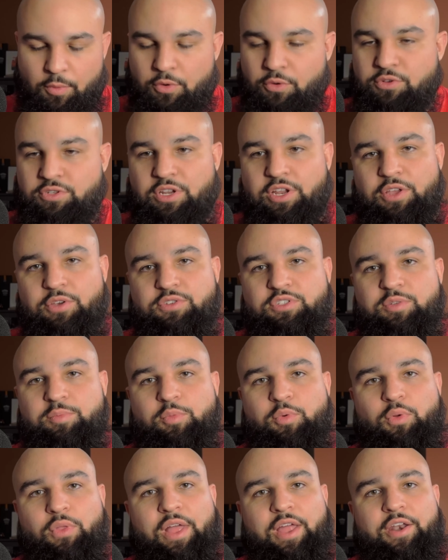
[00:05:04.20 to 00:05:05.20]
who's going to use the
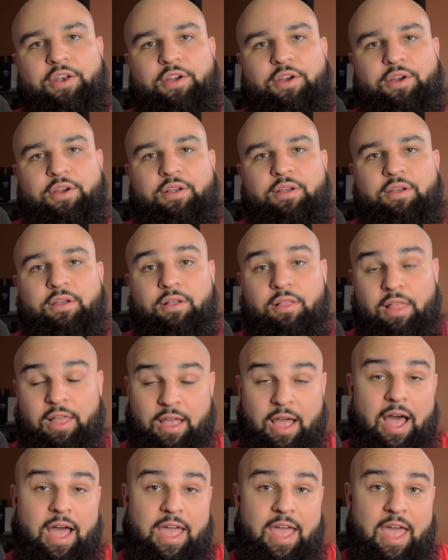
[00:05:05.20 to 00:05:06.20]
Moonlander like
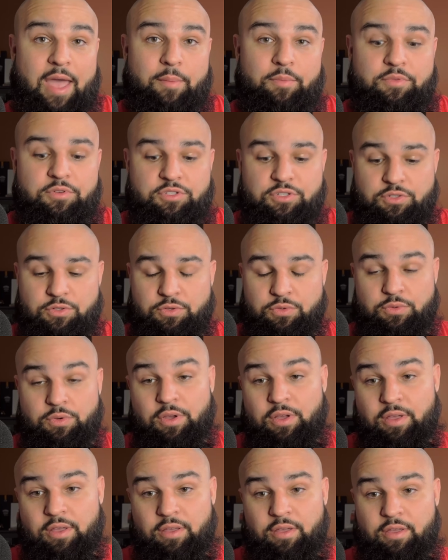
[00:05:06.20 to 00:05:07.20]
I am to,
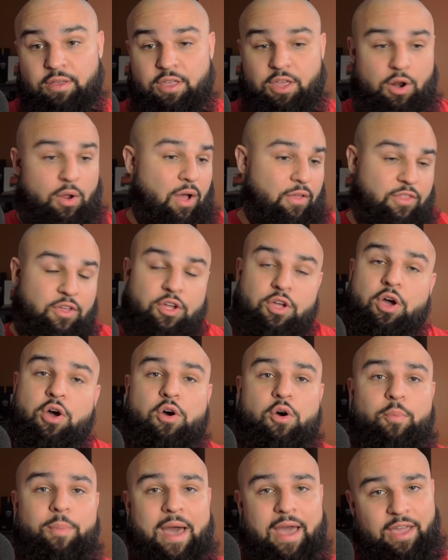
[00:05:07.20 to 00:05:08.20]
on the
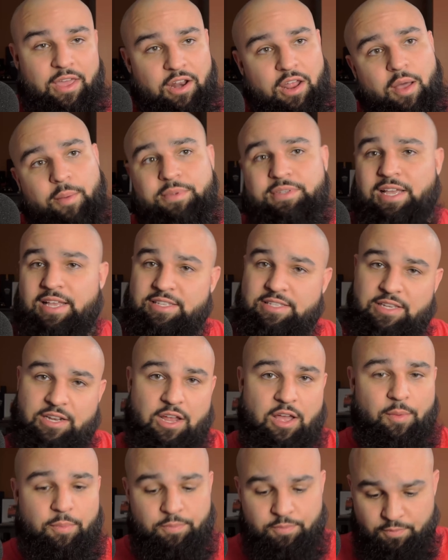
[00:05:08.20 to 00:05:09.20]
go, pack it up, tent it
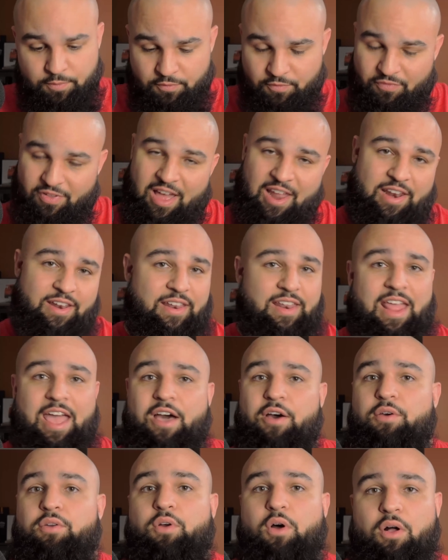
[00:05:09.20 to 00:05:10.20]
up, flatten it
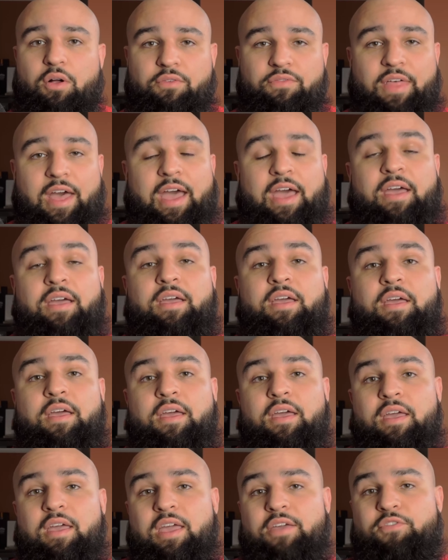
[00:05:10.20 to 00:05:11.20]
down, all of that.
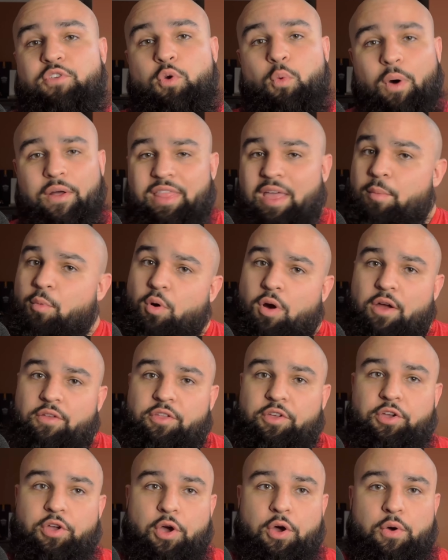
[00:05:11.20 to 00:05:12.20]
If you want that more on the
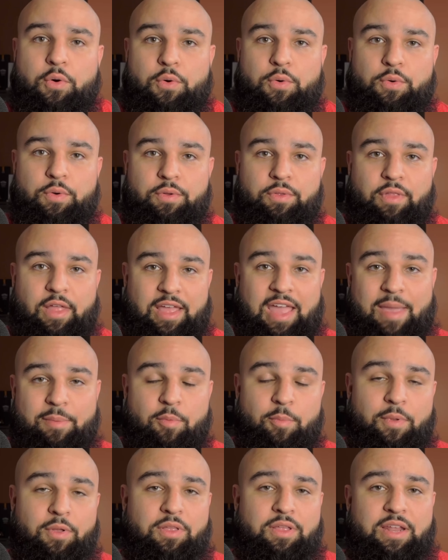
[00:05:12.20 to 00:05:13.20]
go like
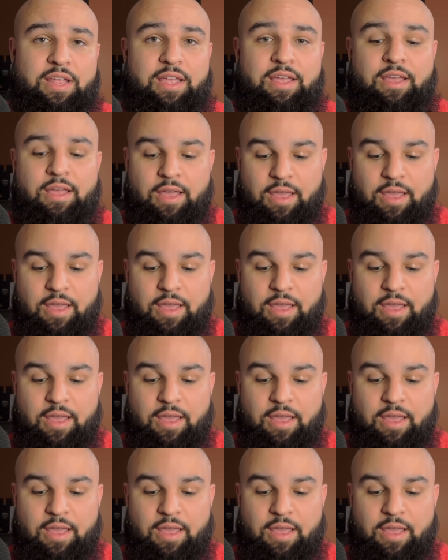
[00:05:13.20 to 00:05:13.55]
capability,